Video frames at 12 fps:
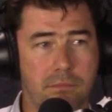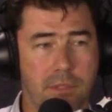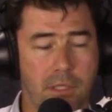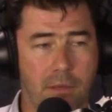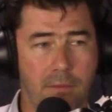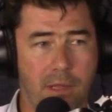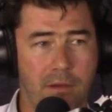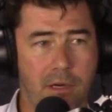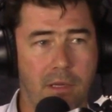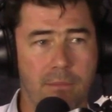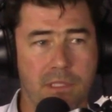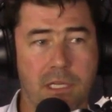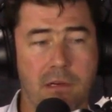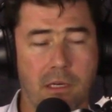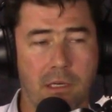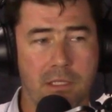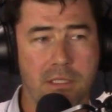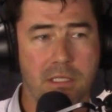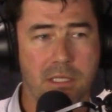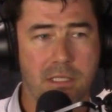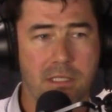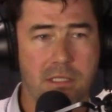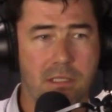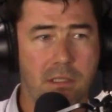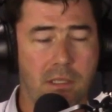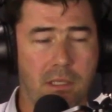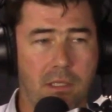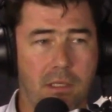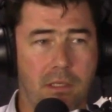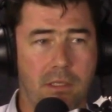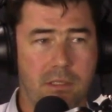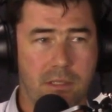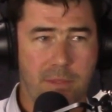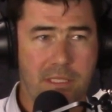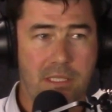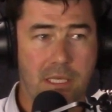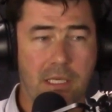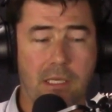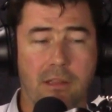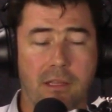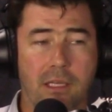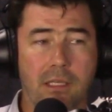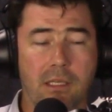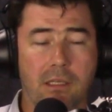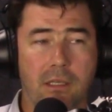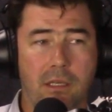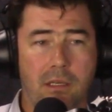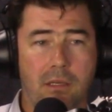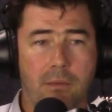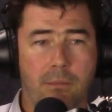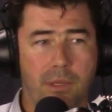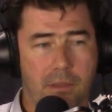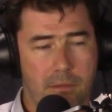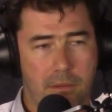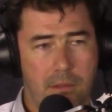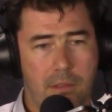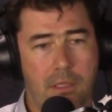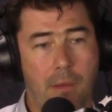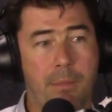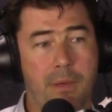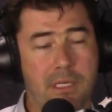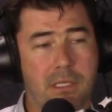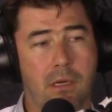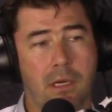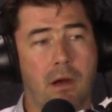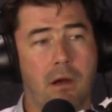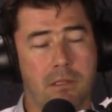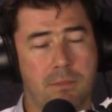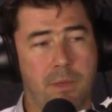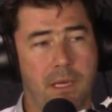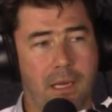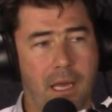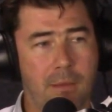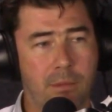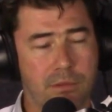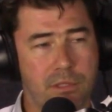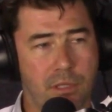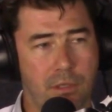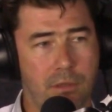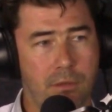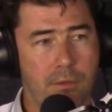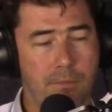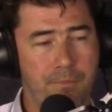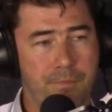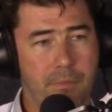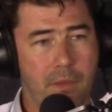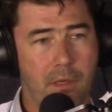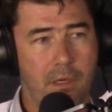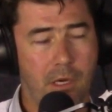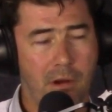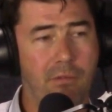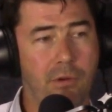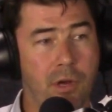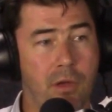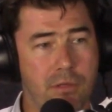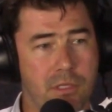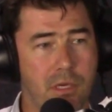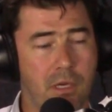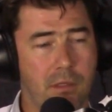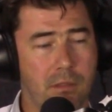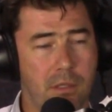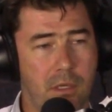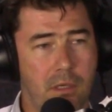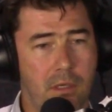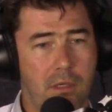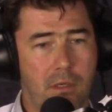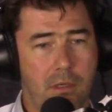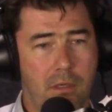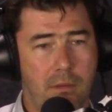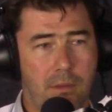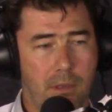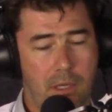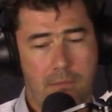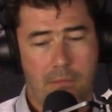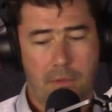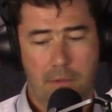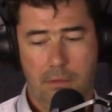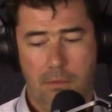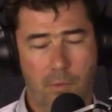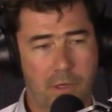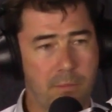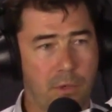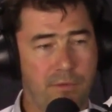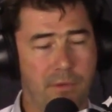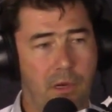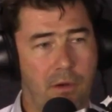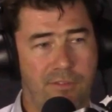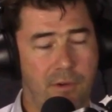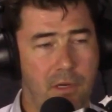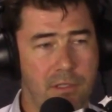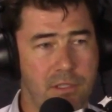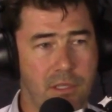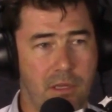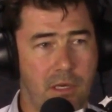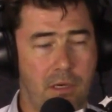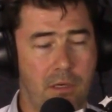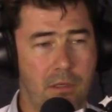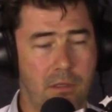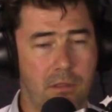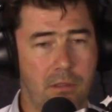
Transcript: You know, whether it materializes is to be seen, I think. But companies like ours being able to, you know, everyone knows that it, we move a lot faster than